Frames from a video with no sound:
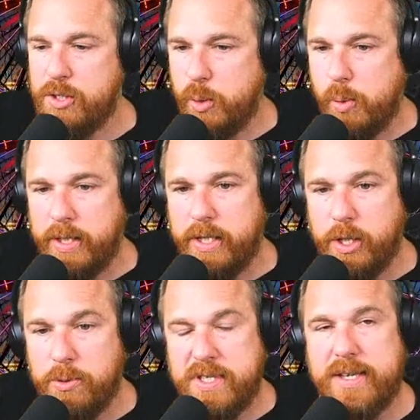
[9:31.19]
so he wanted to
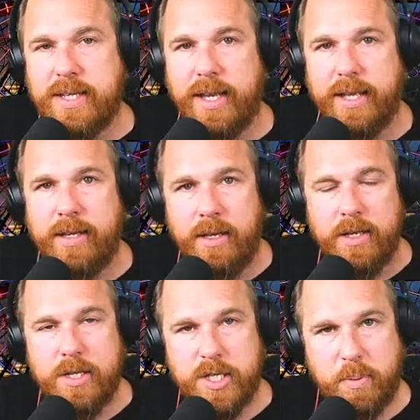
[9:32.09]
use Disneyland
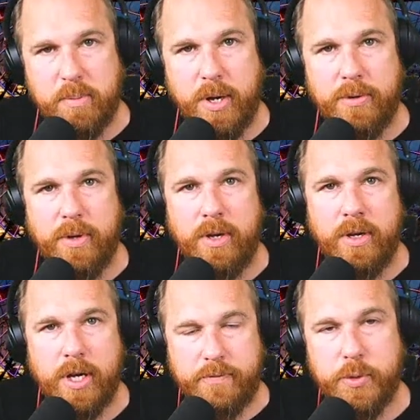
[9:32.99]
to promote
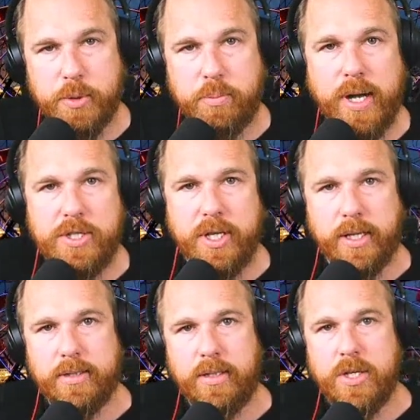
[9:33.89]
a future
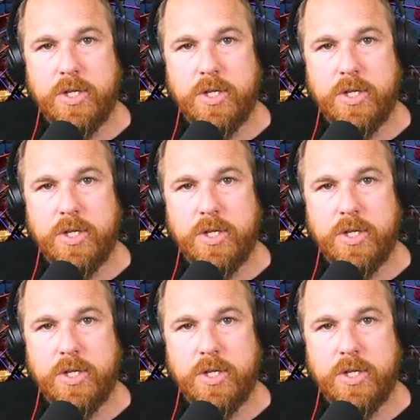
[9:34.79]
project.